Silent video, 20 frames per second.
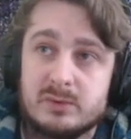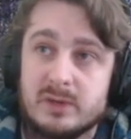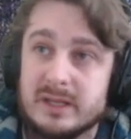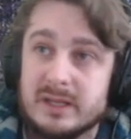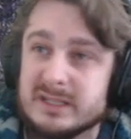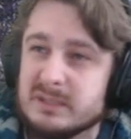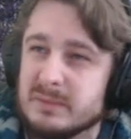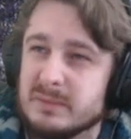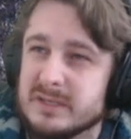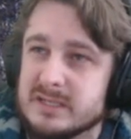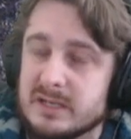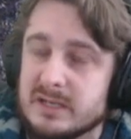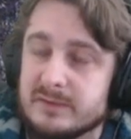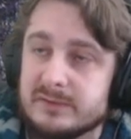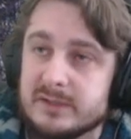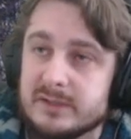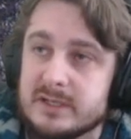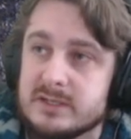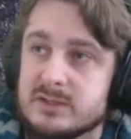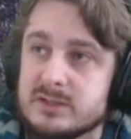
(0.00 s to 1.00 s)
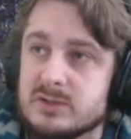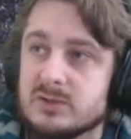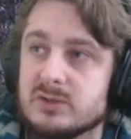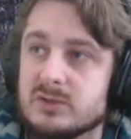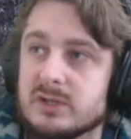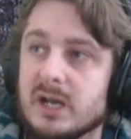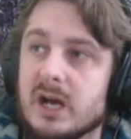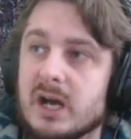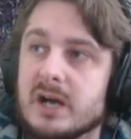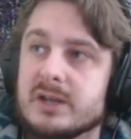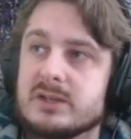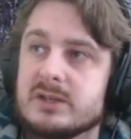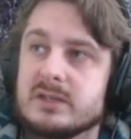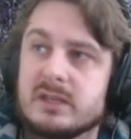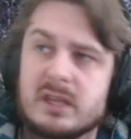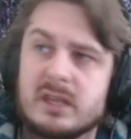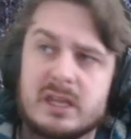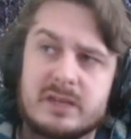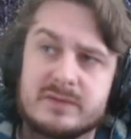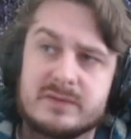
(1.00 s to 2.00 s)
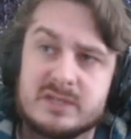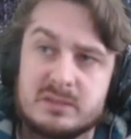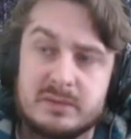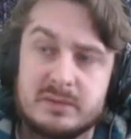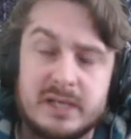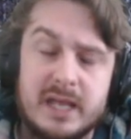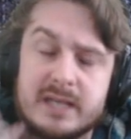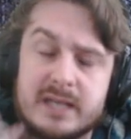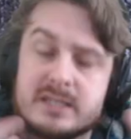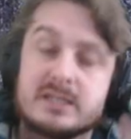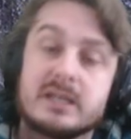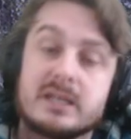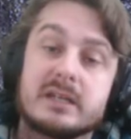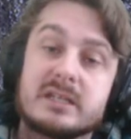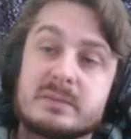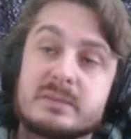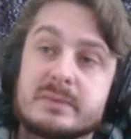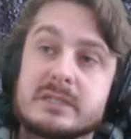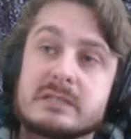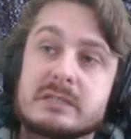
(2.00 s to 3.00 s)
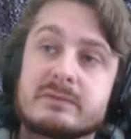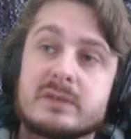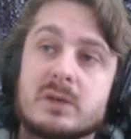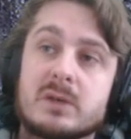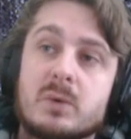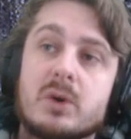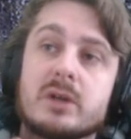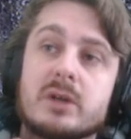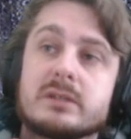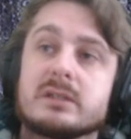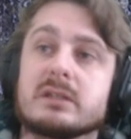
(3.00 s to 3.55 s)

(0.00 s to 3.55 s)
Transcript: Like the Mesepheles, you could argue that like if somebody has said a specific word,